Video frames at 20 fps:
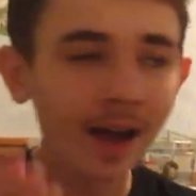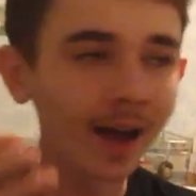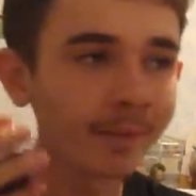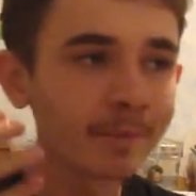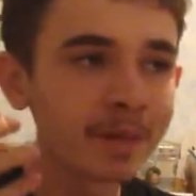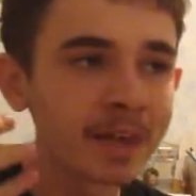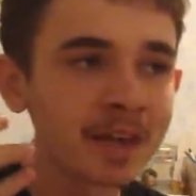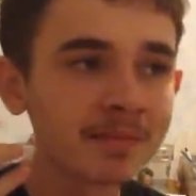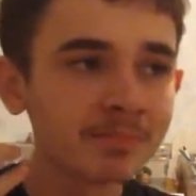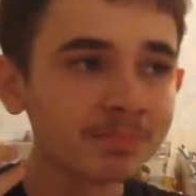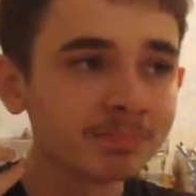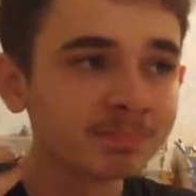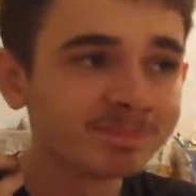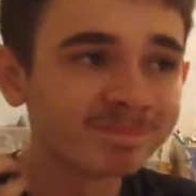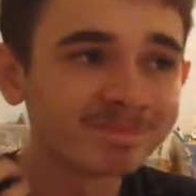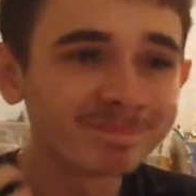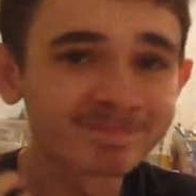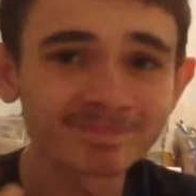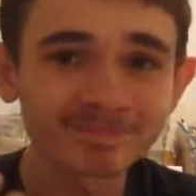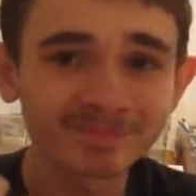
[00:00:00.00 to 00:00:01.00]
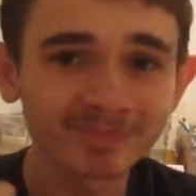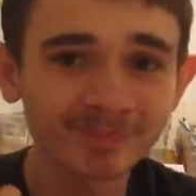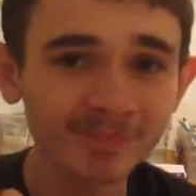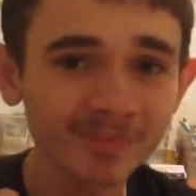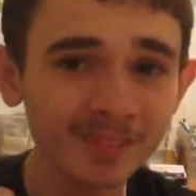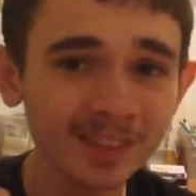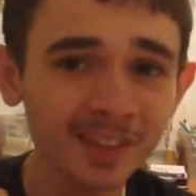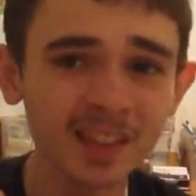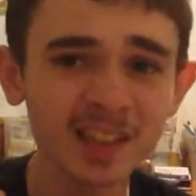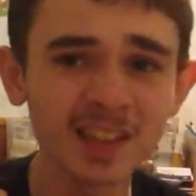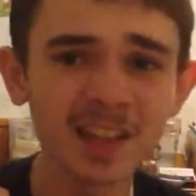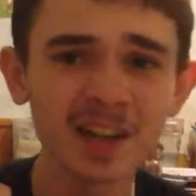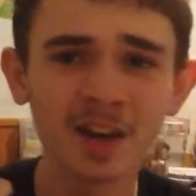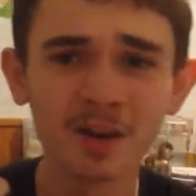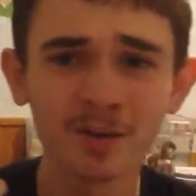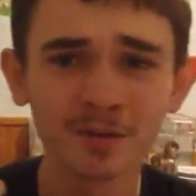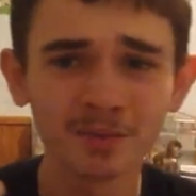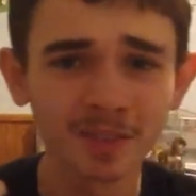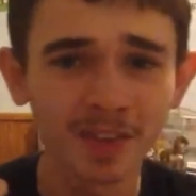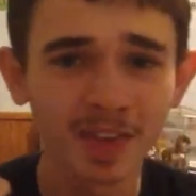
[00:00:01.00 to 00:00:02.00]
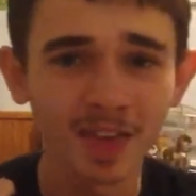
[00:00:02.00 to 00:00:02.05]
I mean, you know,